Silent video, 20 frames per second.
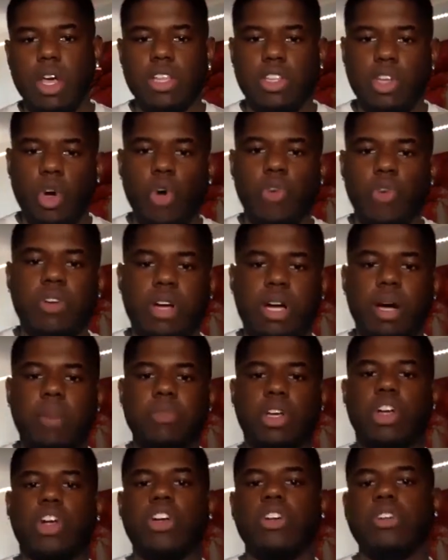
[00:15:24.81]
to overcome
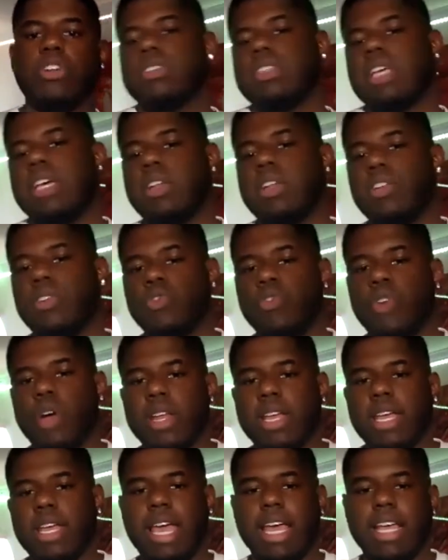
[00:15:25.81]
the hurdles in
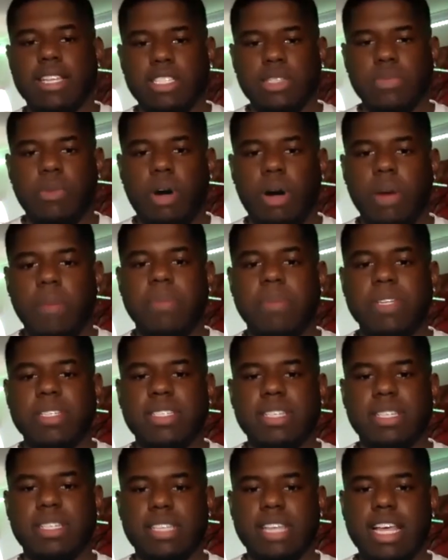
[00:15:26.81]
running a small
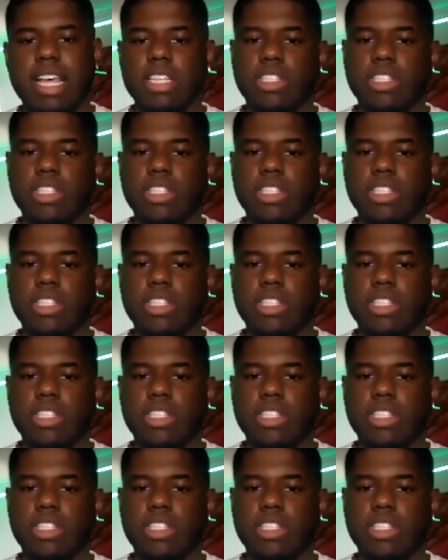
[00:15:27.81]
business?